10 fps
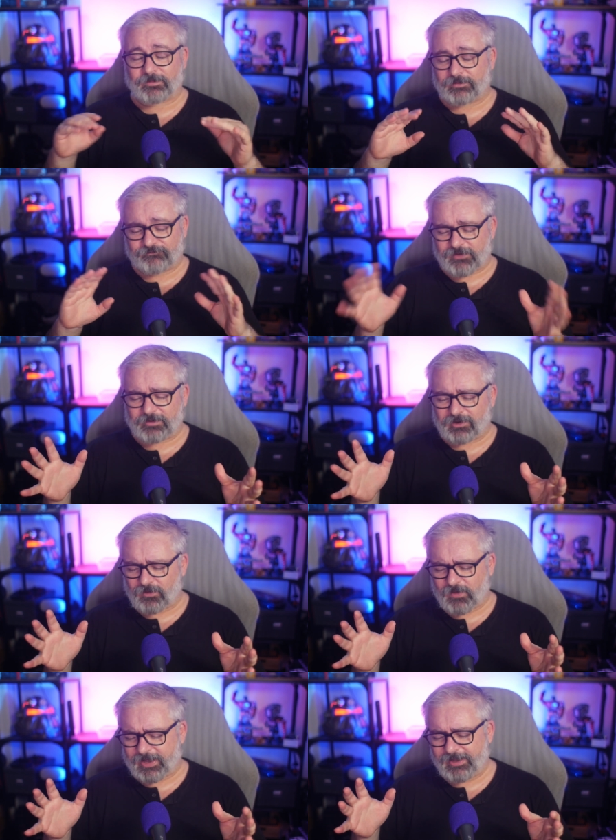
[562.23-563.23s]
I'm a very
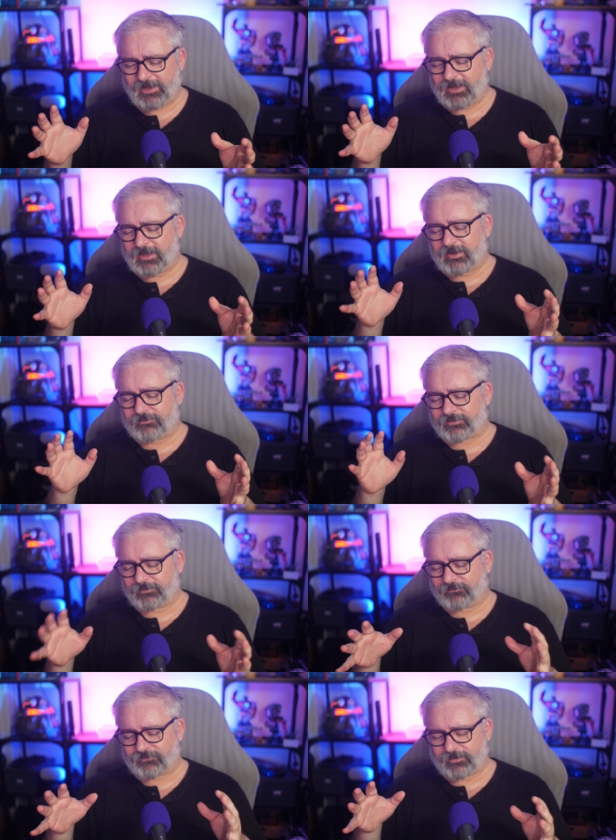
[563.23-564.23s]
long way
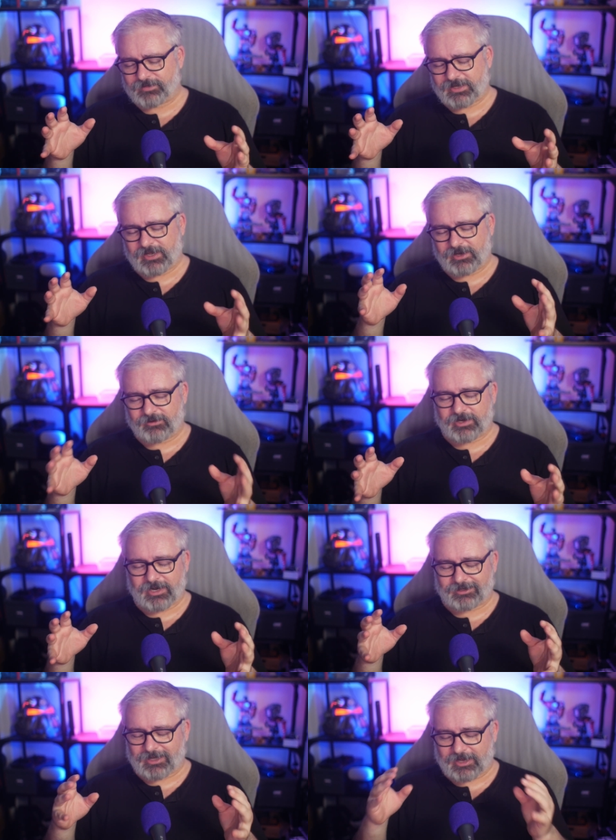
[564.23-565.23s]
from being any good at it.